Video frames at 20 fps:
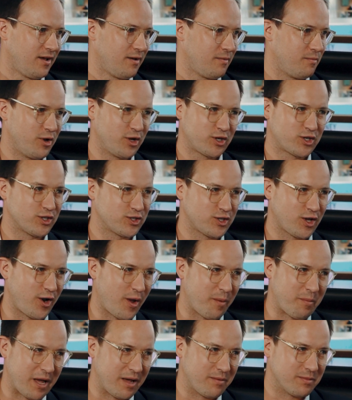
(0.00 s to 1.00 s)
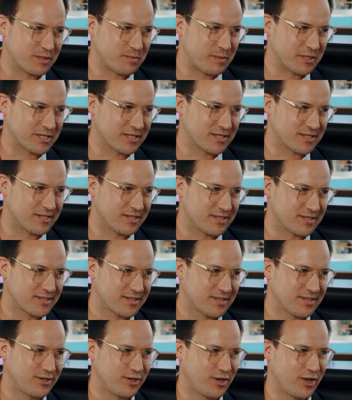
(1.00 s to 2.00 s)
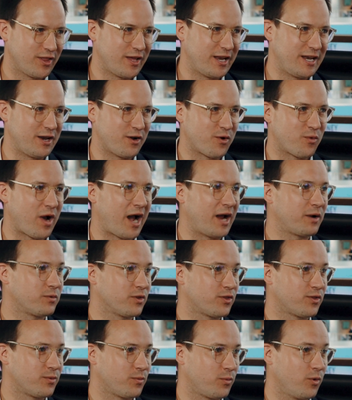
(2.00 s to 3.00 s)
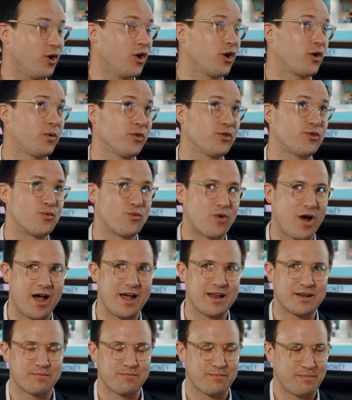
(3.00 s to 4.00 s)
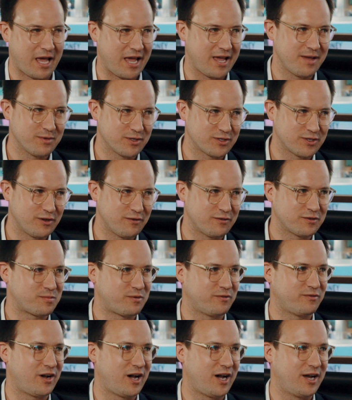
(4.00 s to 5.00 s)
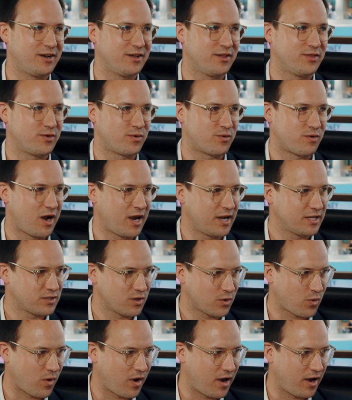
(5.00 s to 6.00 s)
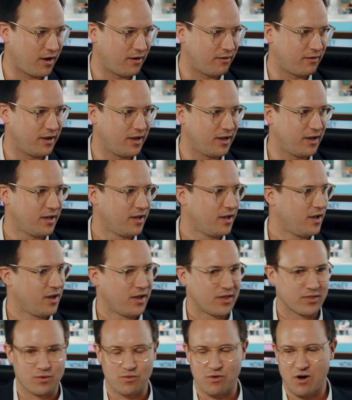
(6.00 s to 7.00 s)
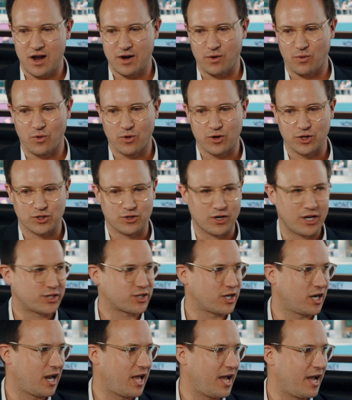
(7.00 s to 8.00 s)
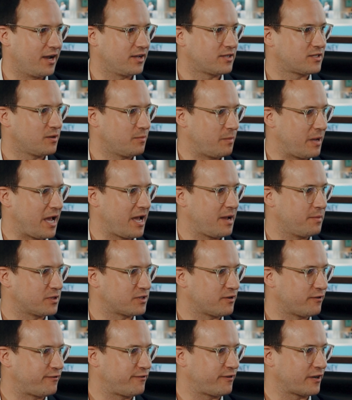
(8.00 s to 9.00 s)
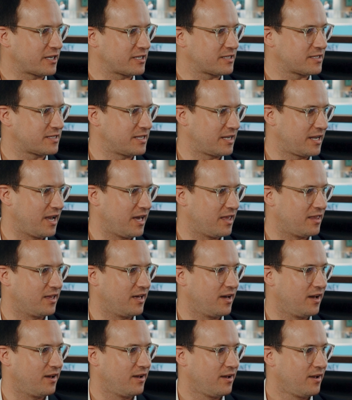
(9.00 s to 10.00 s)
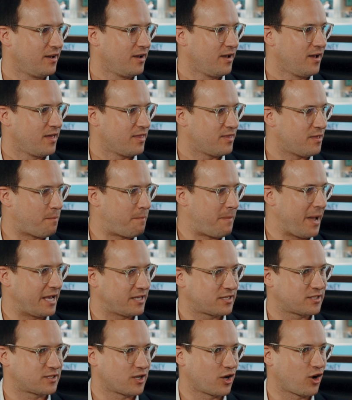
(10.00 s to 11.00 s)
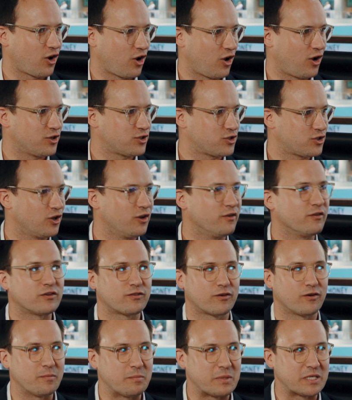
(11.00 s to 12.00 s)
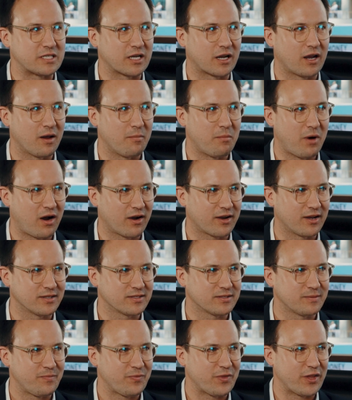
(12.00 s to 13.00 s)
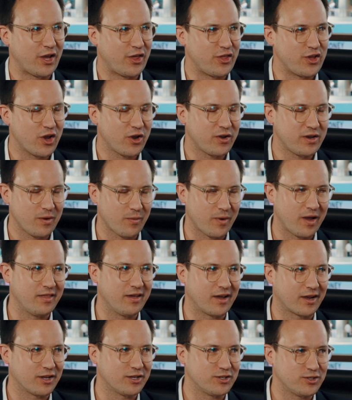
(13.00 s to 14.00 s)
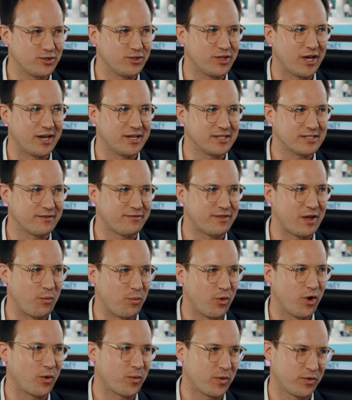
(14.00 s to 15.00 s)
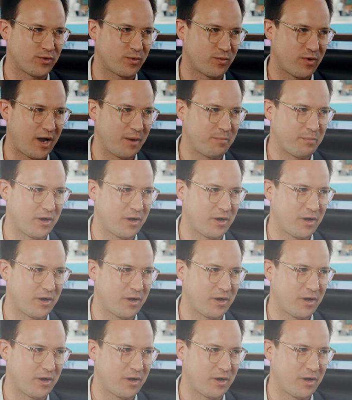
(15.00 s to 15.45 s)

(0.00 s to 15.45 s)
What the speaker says: Merchants are not payments businesses. You know, they need to work with the right payment service provider, the right acquirer, the right orchestration layer to be able to fix together the best-in-class service for a particular market. And the only way they can do that is if they work with the right